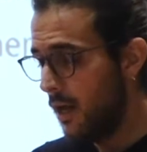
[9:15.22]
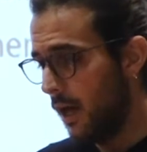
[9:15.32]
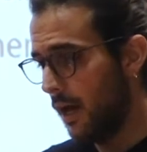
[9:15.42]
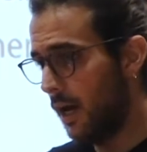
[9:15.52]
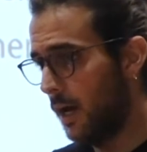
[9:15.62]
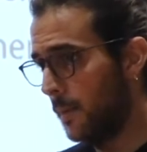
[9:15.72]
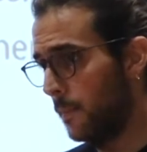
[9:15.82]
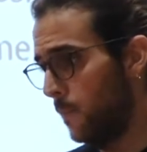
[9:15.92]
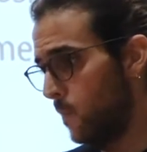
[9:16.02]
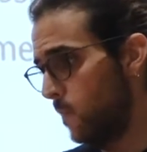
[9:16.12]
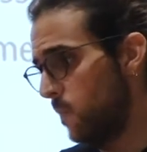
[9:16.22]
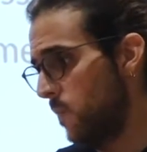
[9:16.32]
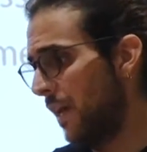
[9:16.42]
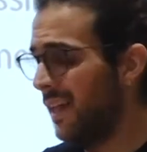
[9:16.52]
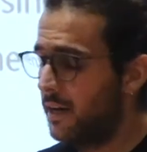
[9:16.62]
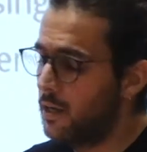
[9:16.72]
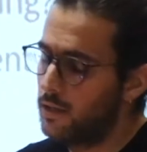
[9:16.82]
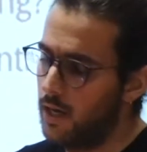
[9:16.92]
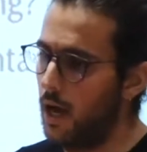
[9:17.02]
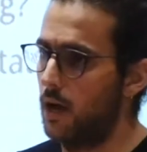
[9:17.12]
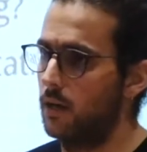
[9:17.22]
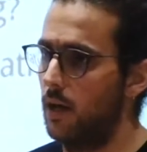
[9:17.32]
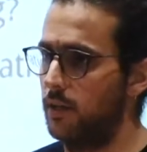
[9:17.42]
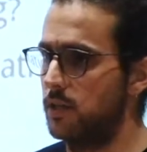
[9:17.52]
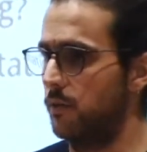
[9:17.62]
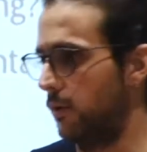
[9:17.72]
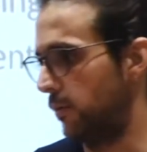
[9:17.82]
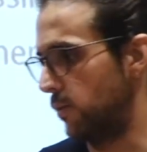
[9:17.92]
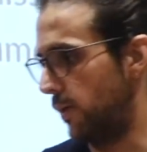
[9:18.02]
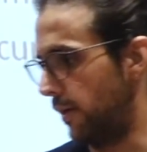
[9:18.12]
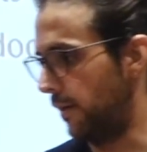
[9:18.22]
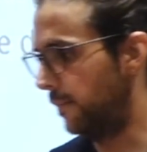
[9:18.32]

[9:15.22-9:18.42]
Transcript: And that includes like, how the software was written.